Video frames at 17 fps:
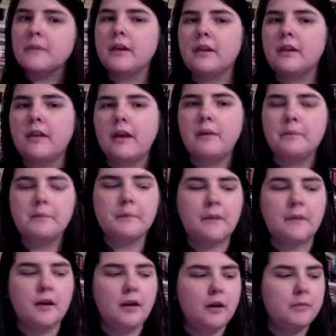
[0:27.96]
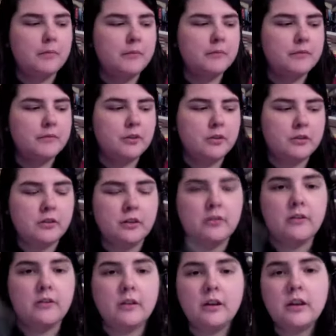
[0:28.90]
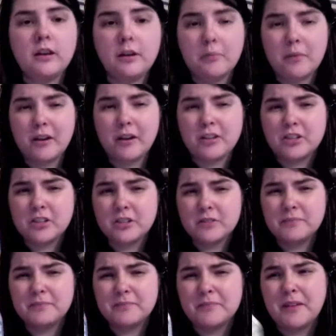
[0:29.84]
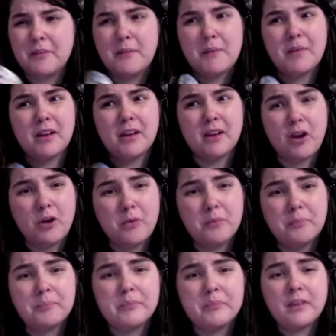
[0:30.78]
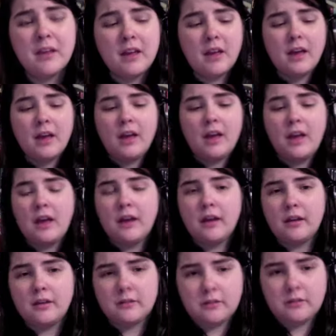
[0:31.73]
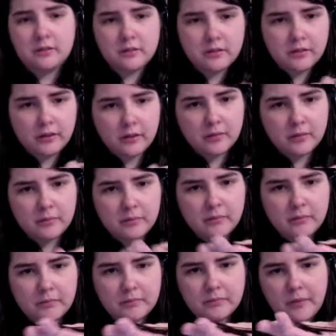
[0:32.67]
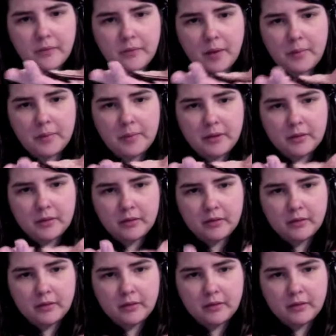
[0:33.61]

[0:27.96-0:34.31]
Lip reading: Okay. To do this, you're going to need a brush, maybe a comb, and some bobby pins.